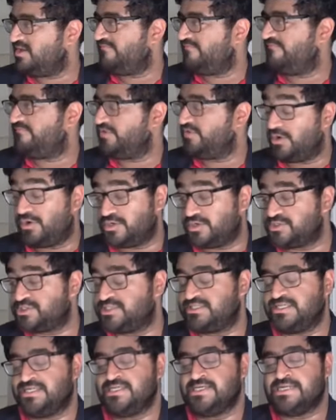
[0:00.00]
first,
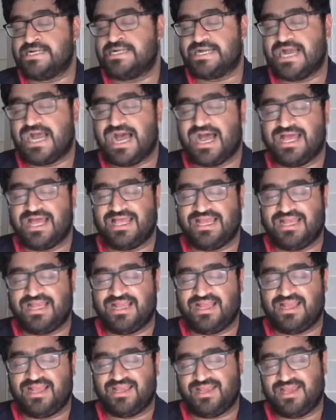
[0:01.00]
uh,
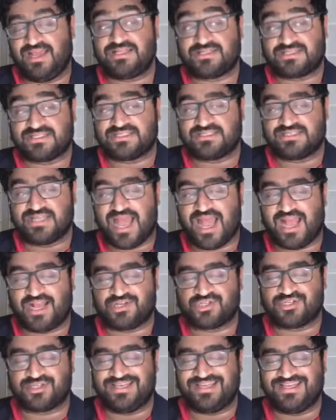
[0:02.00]
it's
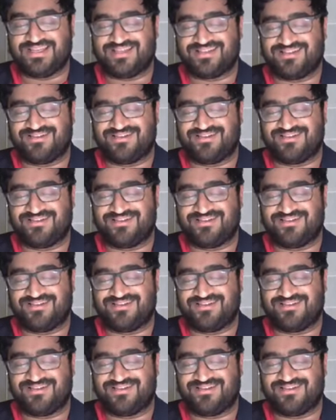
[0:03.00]
actually. It,